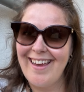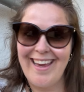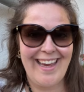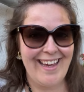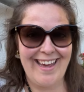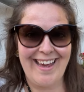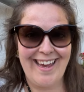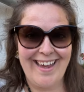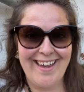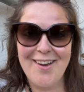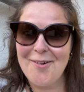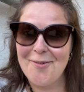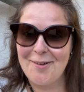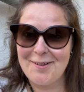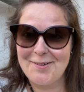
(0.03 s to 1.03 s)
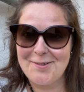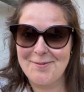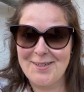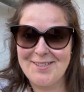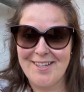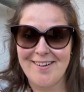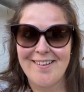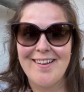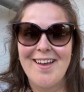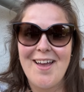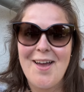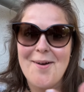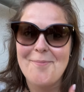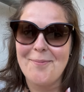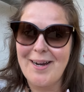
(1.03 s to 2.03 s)
Hey, hey, hey, welcome to my channel.
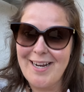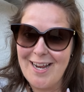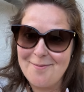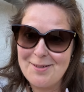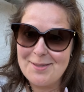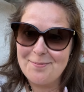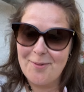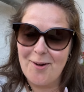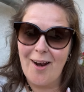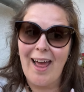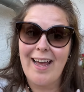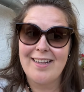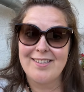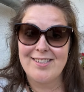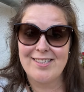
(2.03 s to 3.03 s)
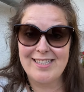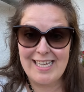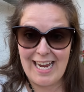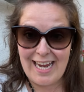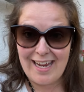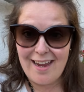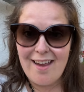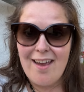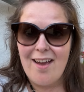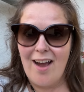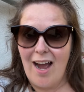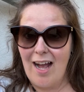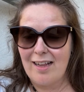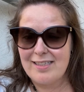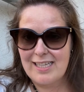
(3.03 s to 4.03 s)
My name is Poola and today
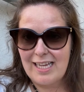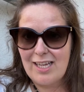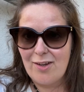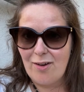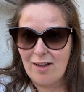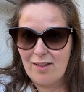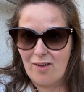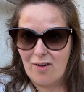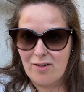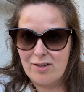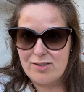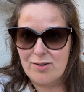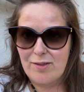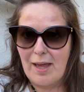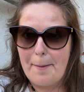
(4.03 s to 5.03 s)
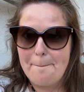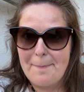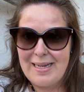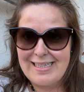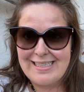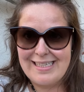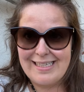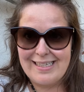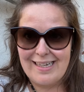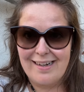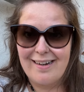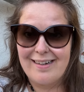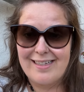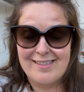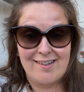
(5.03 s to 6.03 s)
I'll take you along to the Metzingen
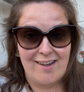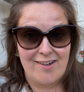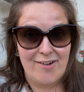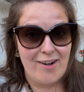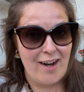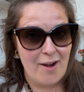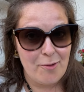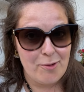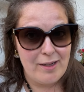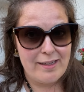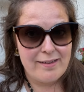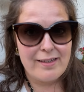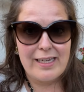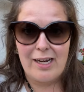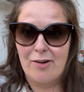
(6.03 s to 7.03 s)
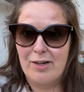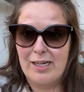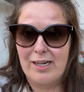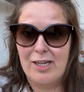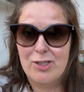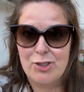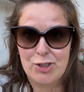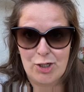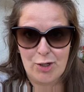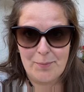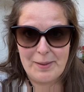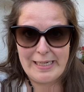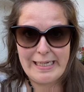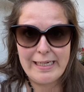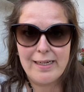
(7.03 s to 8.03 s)
designer outlet here in
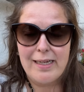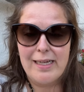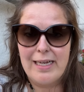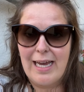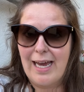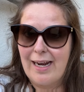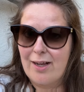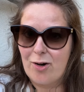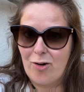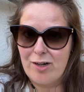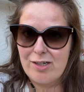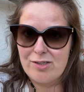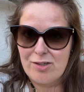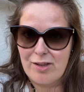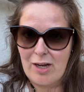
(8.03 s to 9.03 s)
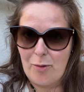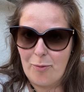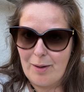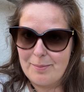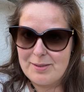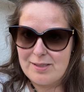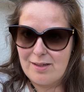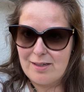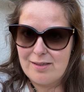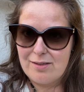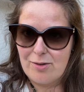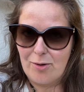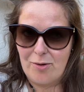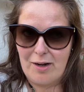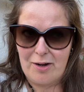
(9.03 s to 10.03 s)
Germany. And according to their website
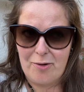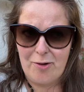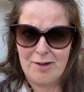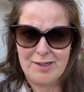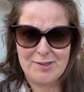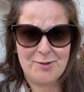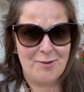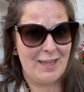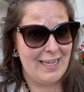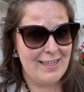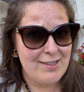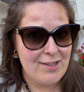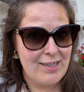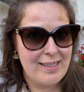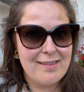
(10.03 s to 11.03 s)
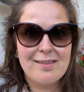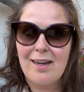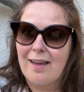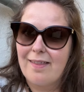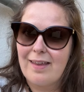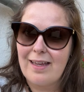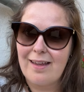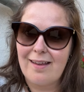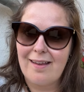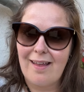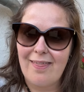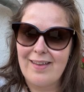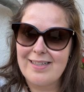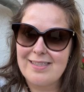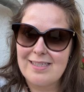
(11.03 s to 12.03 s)
or according to the internet, I think
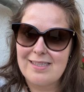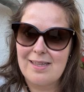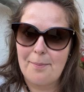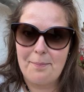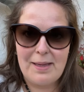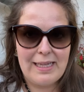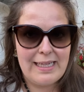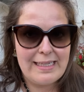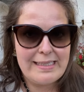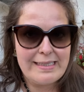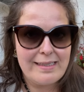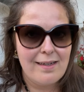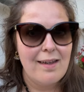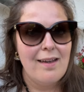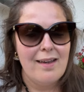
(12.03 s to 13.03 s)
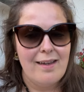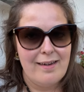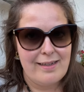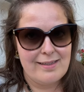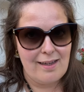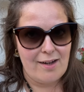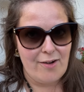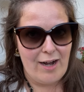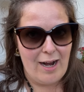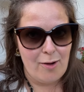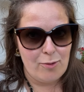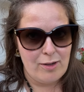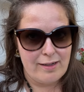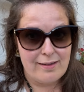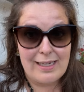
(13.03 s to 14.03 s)
this is the biggest designer
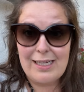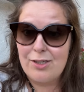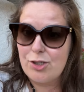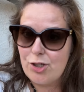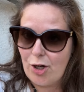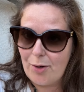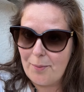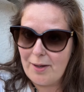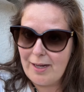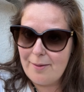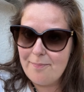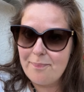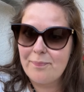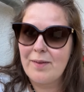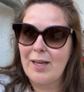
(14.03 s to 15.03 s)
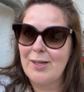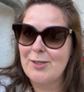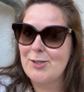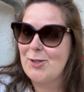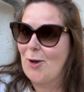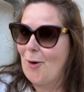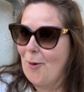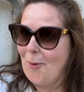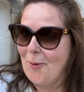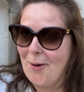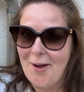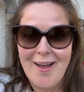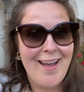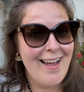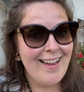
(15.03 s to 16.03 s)
outlet in Germany. So
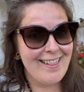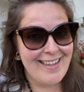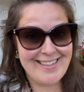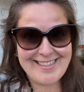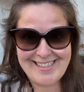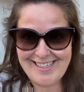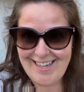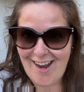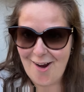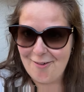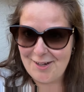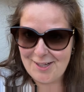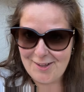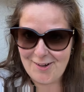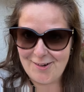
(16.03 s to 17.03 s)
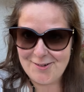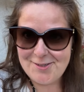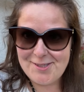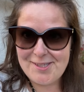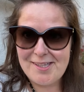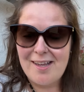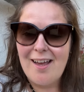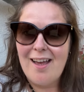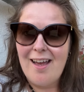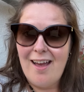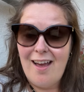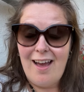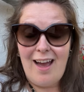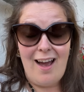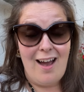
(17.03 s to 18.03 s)
let's see how it goes.
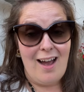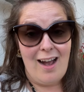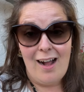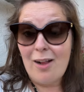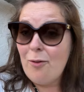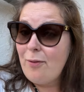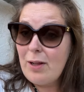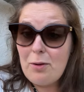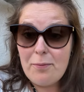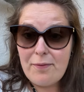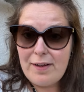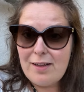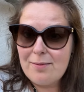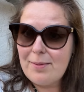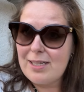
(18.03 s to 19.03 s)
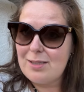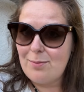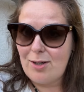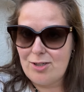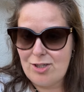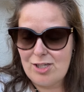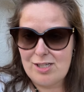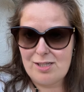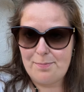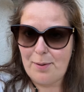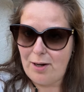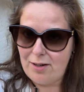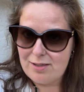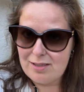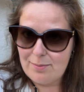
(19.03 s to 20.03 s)
I will film as much as
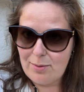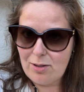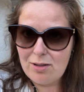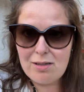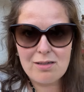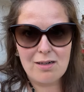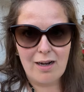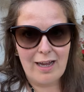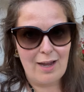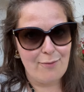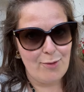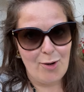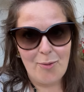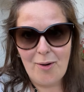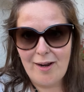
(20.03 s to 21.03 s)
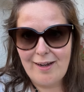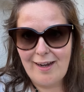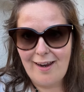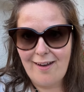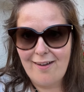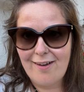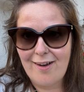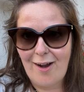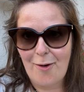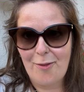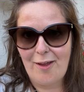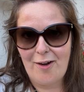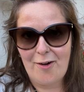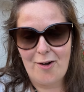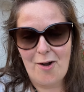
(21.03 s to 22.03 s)
possible. I have no idea how
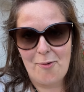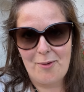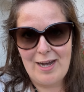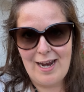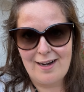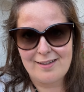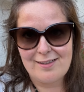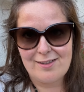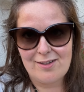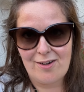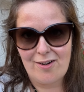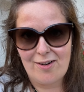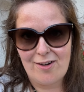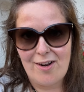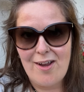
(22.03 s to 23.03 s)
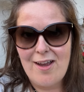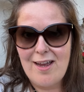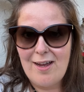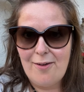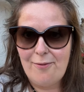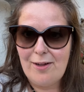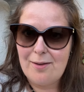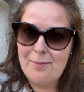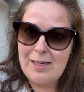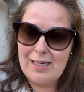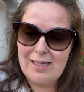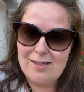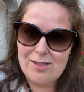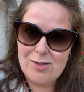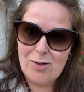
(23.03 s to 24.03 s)
they're gonna react on filming
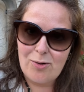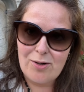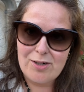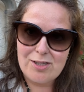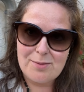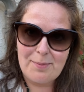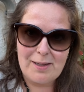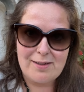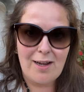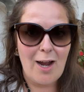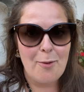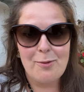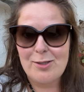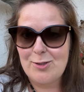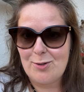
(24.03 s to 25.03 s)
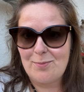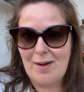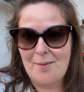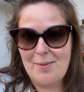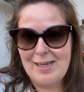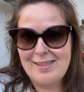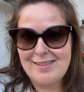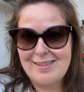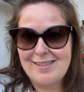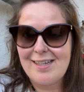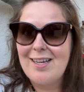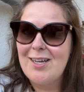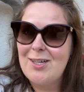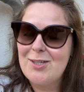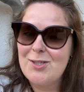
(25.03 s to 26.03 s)
in stores, but I will do my best.
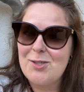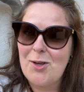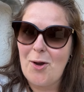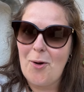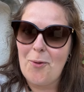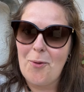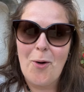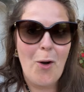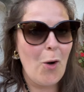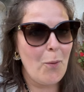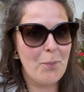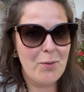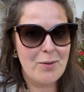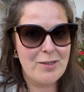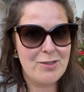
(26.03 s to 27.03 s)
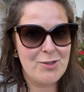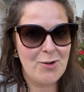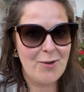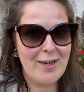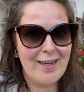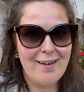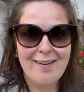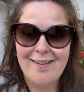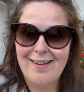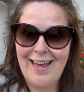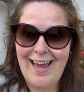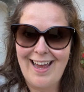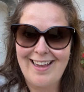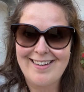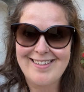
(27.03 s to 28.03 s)
So hope you enjoy
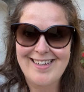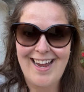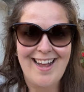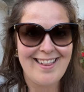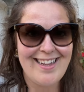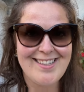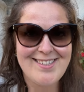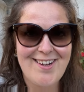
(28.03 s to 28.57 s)
and uh, let's